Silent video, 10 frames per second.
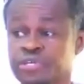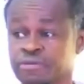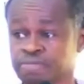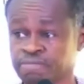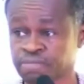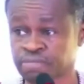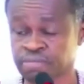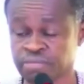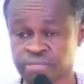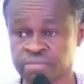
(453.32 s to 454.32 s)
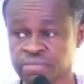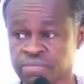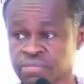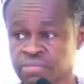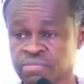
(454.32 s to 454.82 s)
And then we
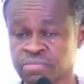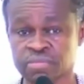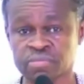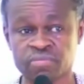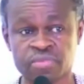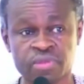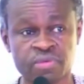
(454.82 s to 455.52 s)
started complaining